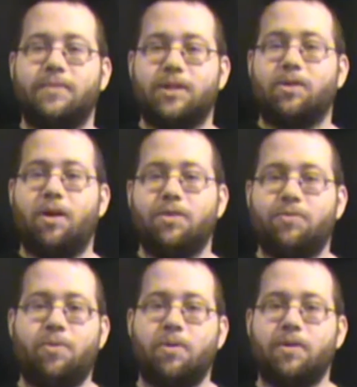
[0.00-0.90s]
That's all
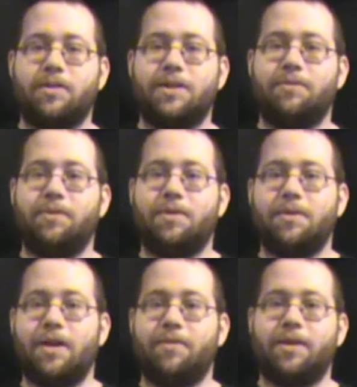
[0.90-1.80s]
it's for. It's not. You
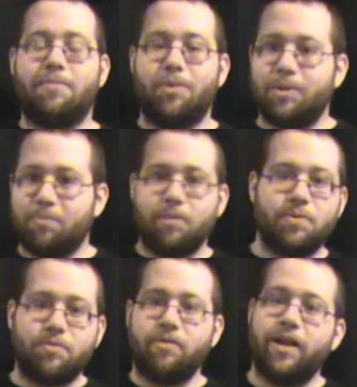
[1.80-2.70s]
don't have like a
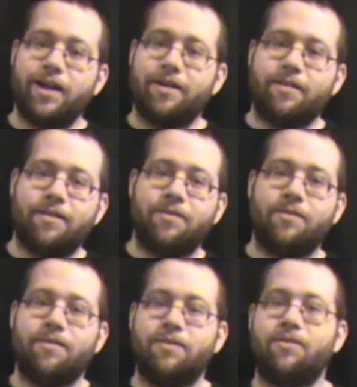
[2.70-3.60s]
multi-purpose for that.
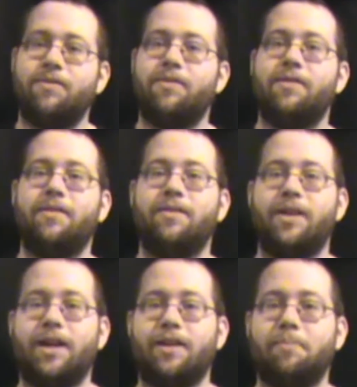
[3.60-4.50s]

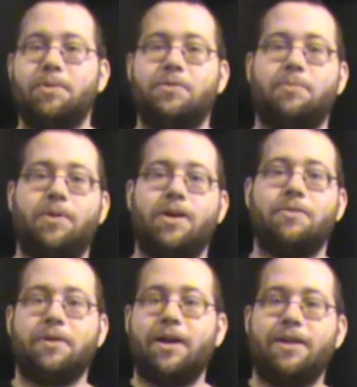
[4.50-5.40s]
Can't like put some
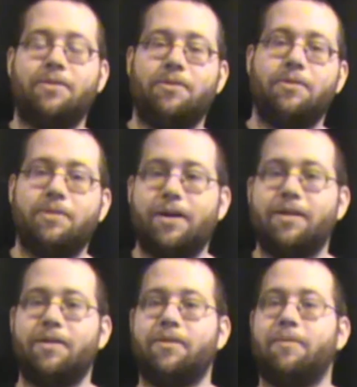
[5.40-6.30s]
laundry on it too
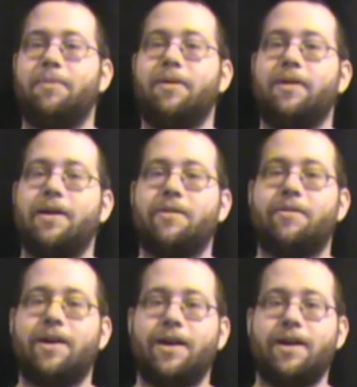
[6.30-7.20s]
while it goes up there to
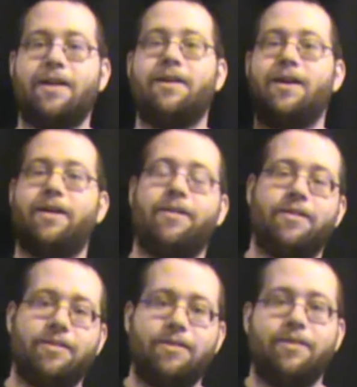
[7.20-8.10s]
air dry at a
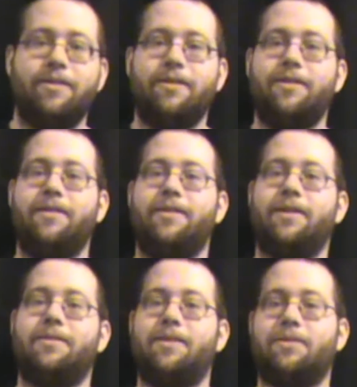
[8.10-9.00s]
higher,
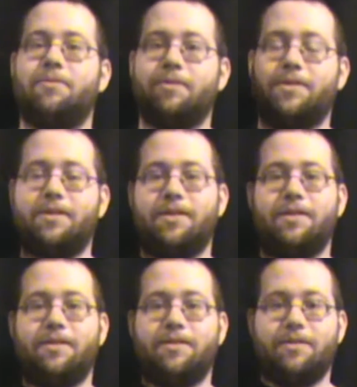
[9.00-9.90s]
less
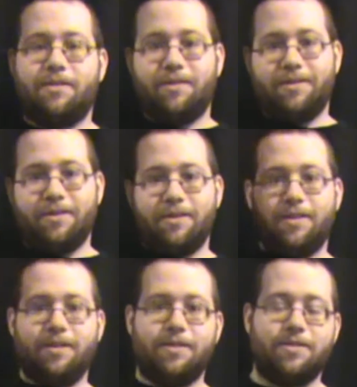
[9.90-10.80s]
resistance.
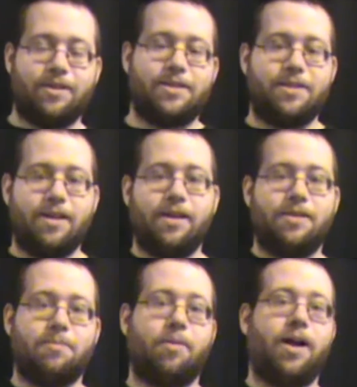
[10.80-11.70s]
There's less
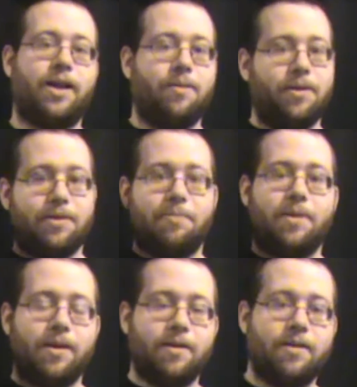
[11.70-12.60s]
things to block it when it's
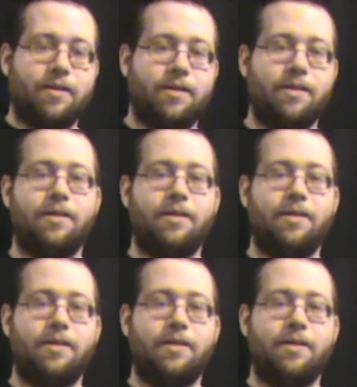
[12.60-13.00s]
up there.